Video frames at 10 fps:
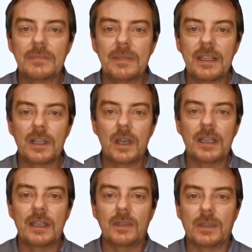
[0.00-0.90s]
is not
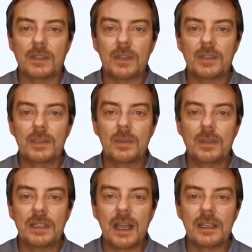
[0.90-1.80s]
equal to
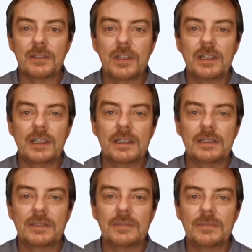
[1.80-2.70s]
small-sized
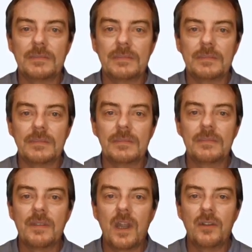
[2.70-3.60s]
features,
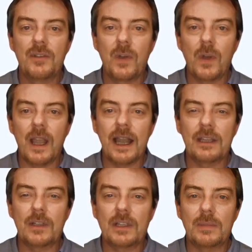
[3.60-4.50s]
nor 4
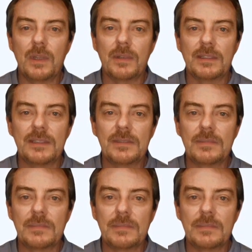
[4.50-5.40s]
extra smalls.
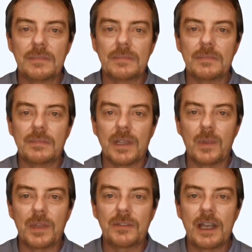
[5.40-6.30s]
The
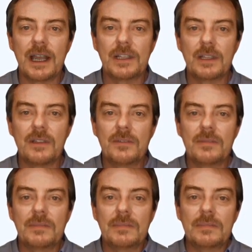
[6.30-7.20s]
qualification of
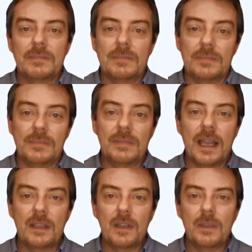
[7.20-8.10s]

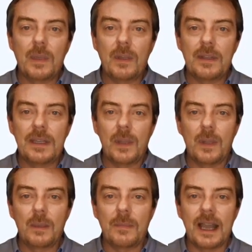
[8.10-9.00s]
extra small,
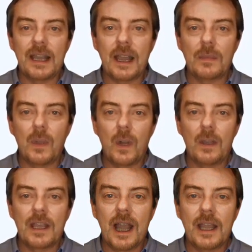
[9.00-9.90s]
small, medium,
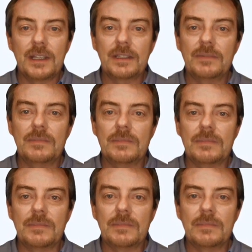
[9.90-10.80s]
or large
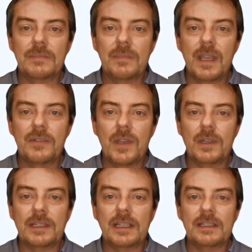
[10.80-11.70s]

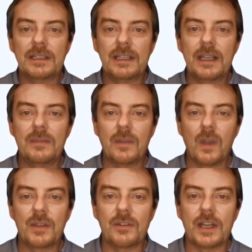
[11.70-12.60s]
refocuses the team
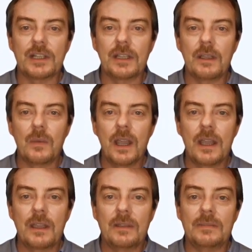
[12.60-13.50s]
on finishing the
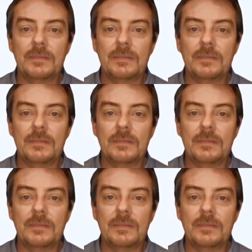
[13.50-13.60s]
work,